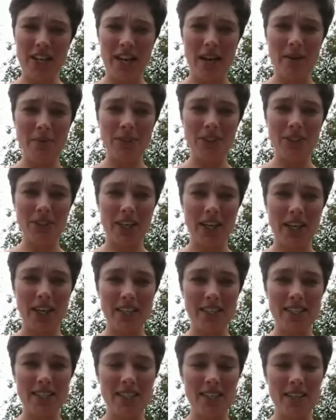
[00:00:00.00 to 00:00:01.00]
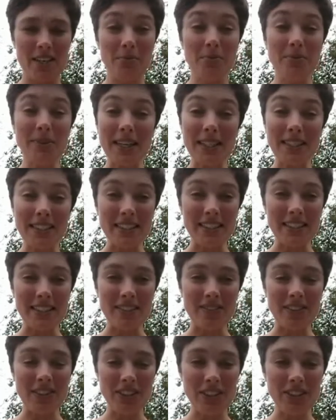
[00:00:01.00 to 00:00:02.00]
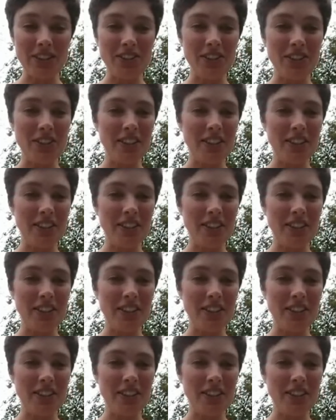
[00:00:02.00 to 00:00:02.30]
abstract practice for children